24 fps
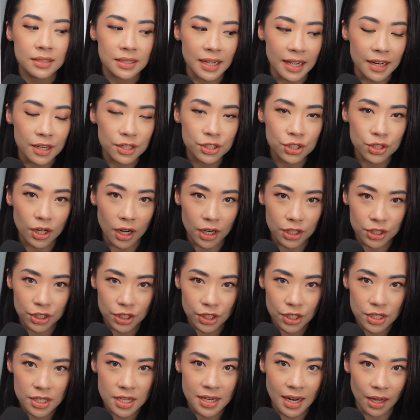data
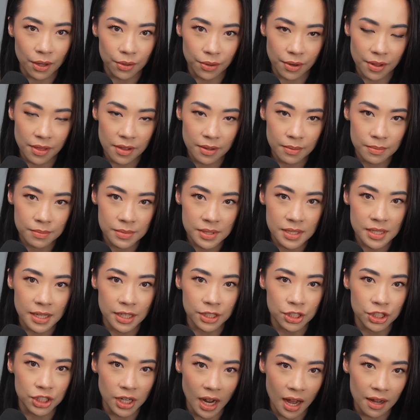structures and algorithms
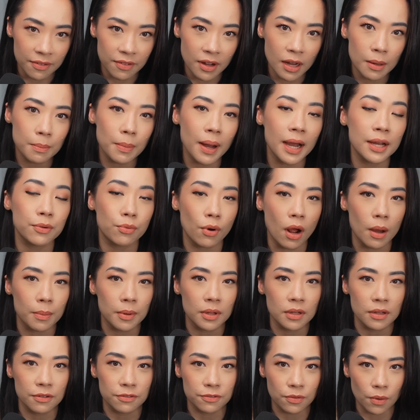in Java by
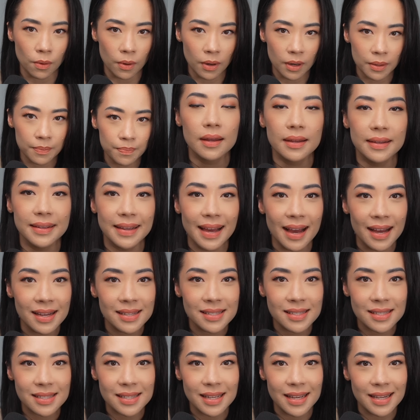Robert Lafore.
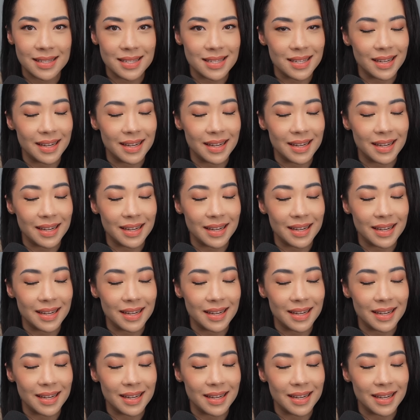Yes, it's